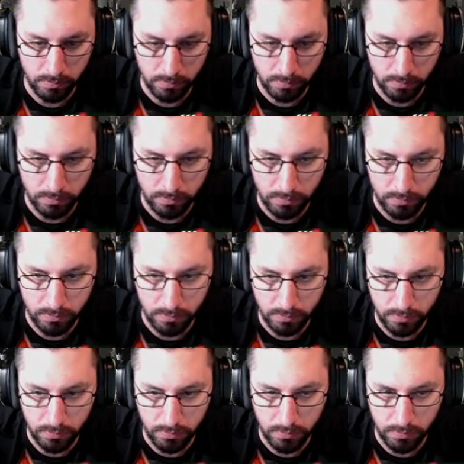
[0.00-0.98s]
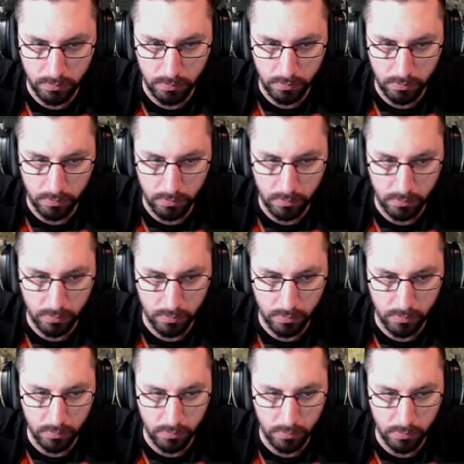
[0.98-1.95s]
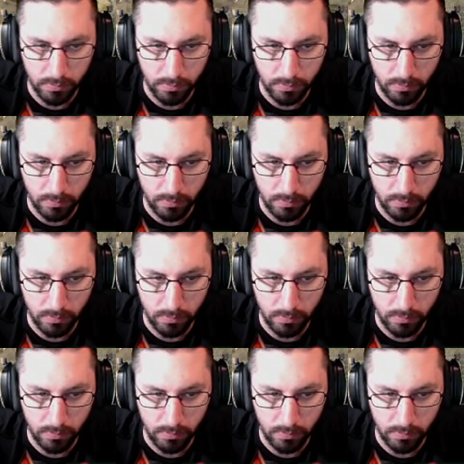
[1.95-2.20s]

/ the gate doors, the extra